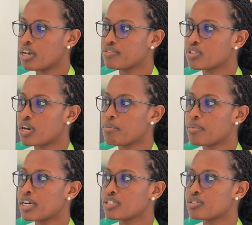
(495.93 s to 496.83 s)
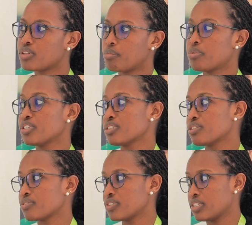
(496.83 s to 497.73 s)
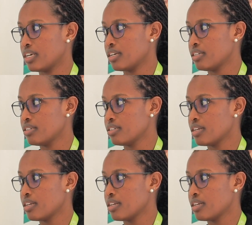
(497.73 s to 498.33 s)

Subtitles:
have to come back to the points of sale